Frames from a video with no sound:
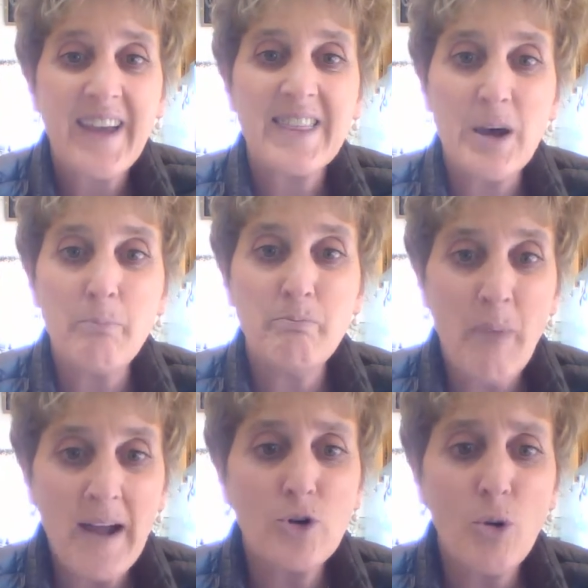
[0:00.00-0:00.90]
The
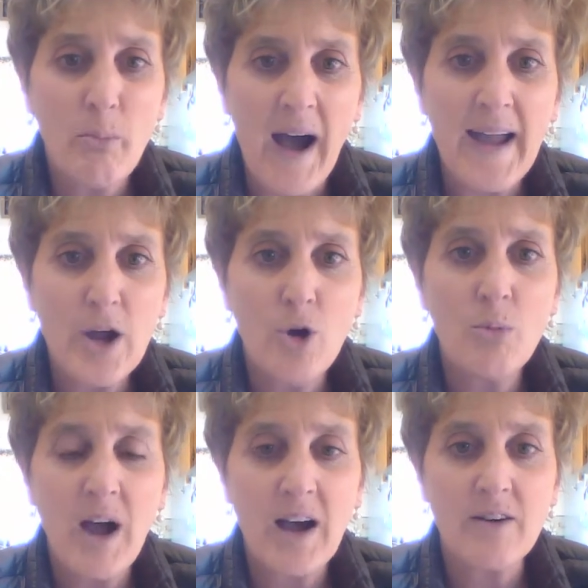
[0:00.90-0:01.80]

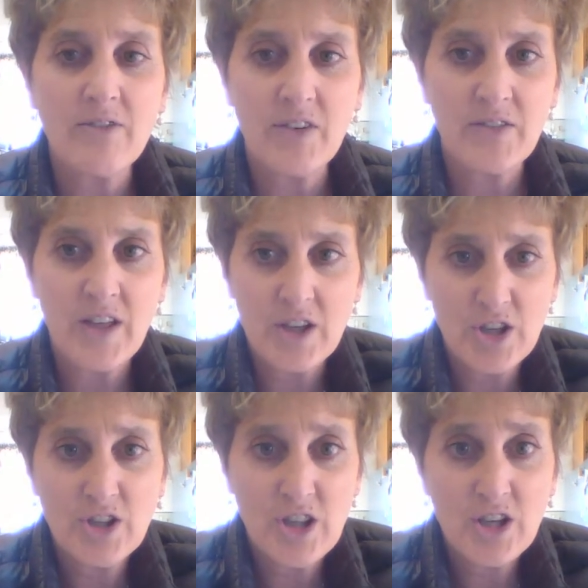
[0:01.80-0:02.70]
microbiome of
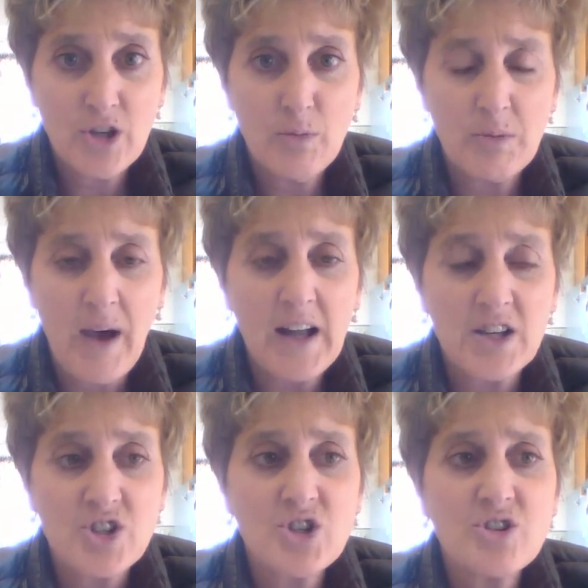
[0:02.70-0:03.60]
the human body
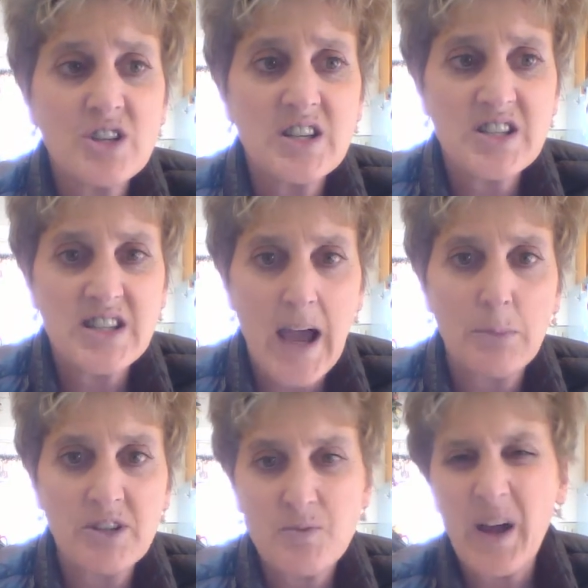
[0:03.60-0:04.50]
is usually
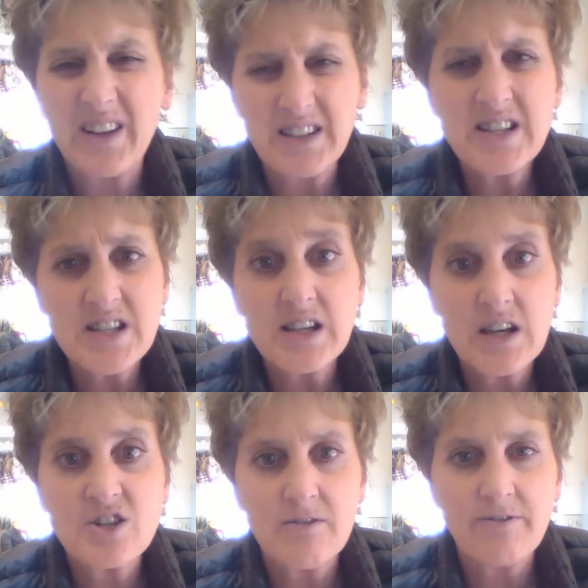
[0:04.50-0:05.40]
established by at least the
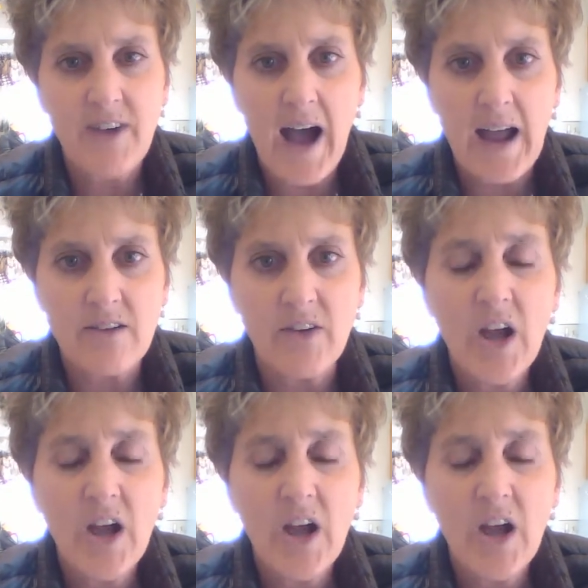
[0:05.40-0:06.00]
age of 5.